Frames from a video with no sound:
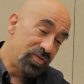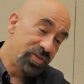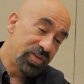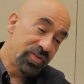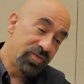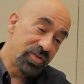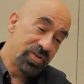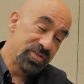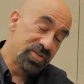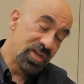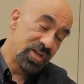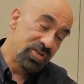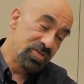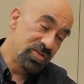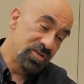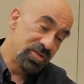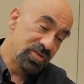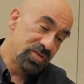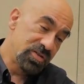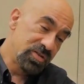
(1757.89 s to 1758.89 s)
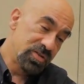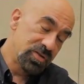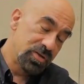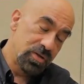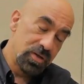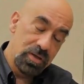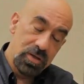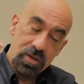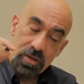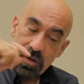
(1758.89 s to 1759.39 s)
civilizations,
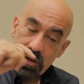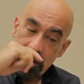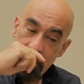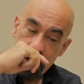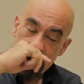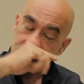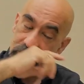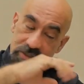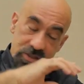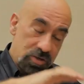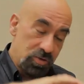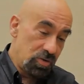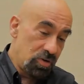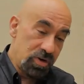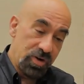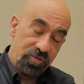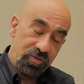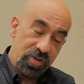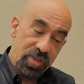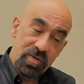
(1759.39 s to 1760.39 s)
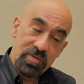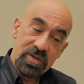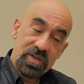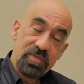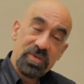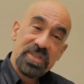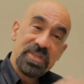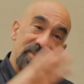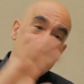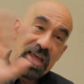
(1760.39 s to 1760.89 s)
just in order for them to
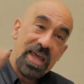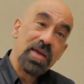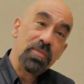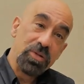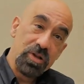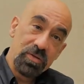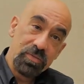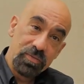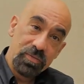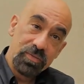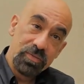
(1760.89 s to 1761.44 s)
be stable,